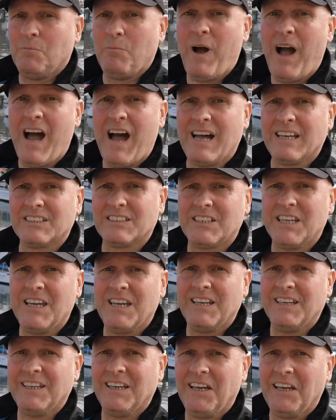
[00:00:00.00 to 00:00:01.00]
bars,
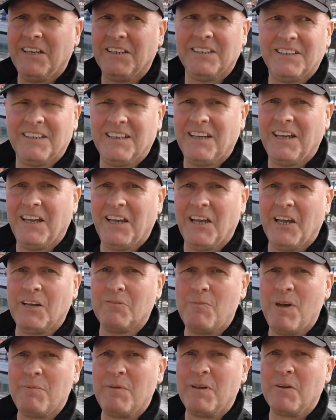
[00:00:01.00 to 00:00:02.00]

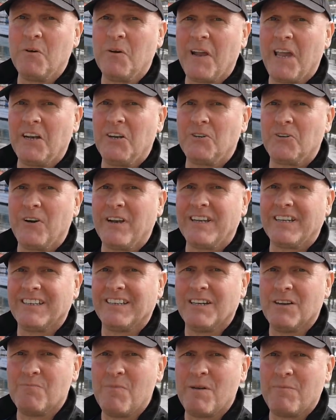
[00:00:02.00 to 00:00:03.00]
and maybe go and get a
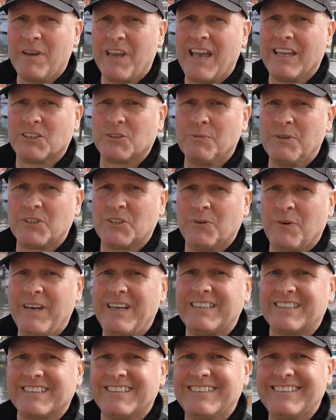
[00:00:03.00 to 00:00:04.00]
drink and maybe get something to
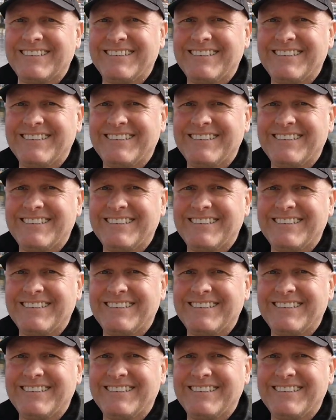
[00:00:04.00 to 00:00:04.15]
eat.